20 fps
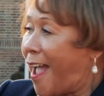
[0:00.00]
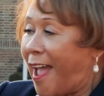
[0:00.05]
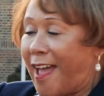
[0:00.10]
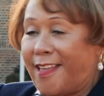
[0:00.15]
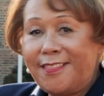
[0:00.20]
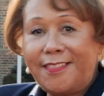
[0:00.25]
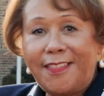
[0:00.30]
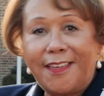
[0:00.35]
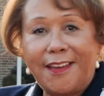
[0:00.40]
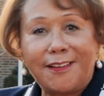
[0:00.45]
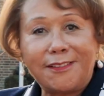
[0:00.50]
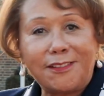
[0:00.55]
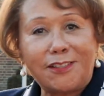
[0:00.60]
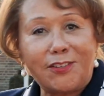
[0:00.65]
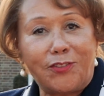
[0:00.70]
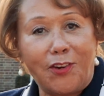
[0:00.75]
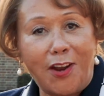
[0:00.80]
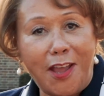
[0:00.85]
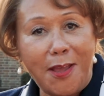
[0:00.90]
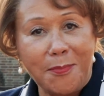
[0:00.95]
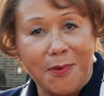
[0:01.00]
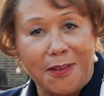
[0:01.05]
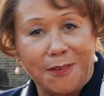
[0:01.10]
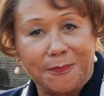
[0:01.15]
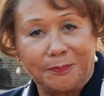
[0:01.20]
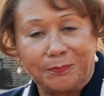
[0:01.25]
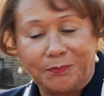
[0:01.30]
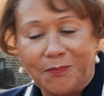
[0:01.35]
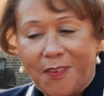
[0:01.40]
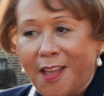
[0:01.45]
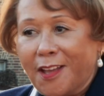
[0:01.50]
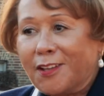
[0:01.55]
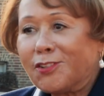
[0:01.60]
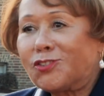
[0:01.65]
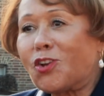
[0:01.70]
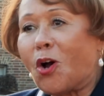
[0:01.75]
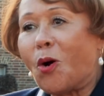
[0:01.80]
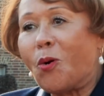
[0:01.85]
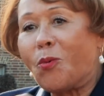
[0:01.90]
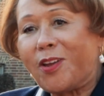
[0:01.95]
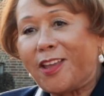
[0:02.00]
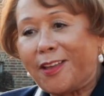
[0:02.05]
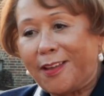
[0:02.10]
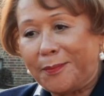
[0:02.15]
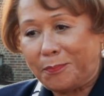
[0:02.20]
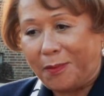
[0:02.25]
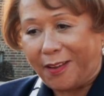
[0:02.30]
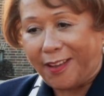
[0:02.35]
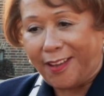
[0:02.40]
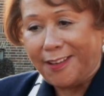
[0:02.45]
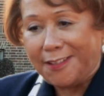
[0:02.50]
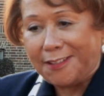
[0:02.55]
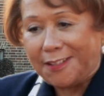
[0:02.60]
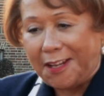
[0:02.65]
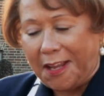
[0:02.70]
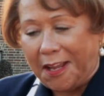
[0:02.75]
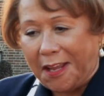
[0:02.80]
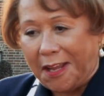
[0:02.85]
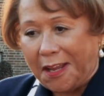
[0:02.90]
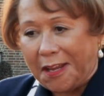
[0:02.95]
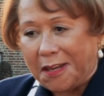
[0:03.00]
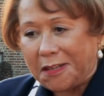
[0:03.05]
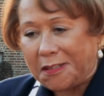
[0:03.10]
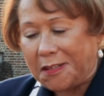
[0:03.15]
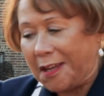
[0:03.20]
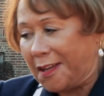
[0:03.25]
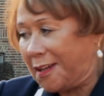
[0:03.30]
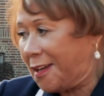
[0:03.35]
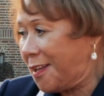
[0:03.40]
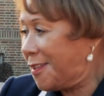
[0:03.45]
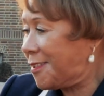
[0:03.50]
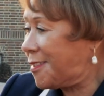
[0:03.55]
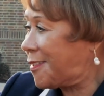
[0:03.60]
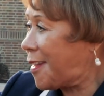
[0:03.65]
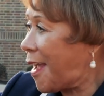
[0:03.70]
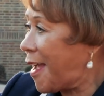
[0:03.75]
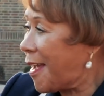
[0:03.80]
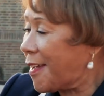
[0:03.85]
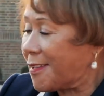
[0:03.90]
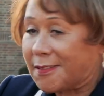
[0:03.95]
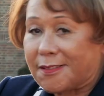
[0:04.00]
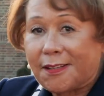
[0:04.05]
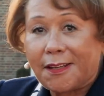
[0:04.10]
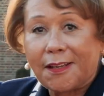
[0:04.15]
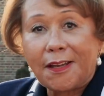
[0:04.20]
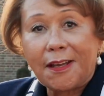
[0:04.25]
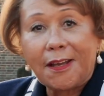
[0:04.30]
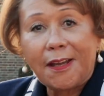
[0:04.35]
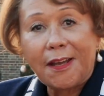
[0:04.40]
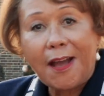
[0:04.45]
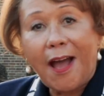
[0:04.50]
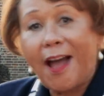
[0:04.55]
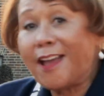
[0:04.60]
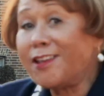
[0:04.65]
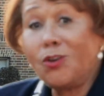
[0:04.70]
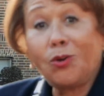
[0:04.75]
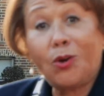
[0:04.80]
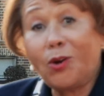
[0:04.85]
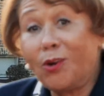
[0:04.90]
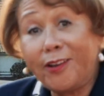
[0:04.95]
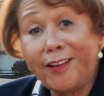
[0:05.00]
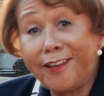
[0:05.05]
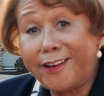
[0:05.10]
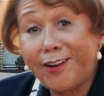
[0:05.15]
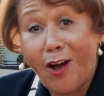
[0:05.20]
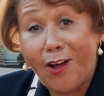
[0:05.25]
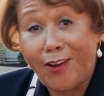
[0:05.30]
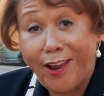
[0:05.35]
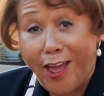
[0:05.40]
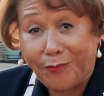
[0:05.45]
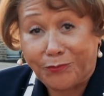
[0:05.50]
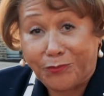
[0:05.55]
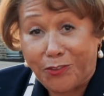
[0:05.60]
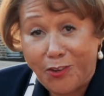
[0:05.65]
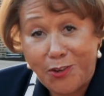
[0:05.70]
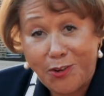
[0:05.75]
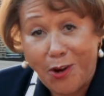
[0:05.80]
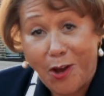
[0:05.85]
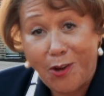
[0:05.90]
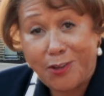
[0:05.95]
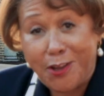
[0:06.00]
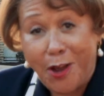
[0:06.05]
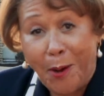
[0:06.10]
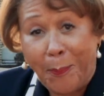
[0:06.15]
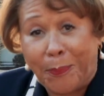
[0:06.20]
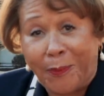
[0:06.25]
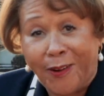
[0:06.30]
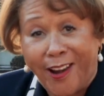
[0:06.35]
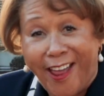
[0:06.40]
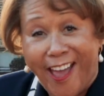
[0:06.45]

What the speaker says: and there's Freeman. So we begin to eat, and he says, "Are you going to eat all that food off your plate?"